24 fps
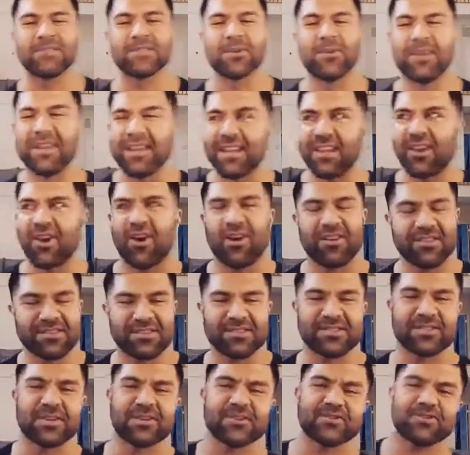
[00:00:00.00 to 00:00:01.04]
so when I get hearts on
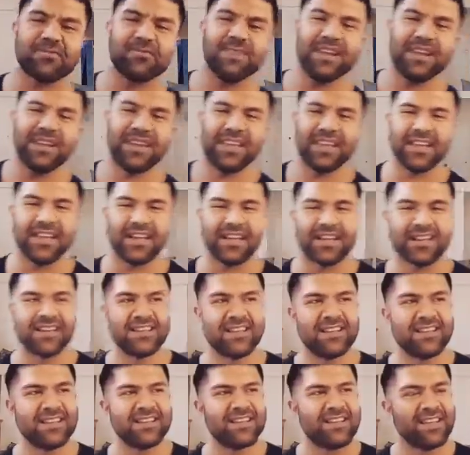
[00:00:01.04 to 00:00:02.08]
social media,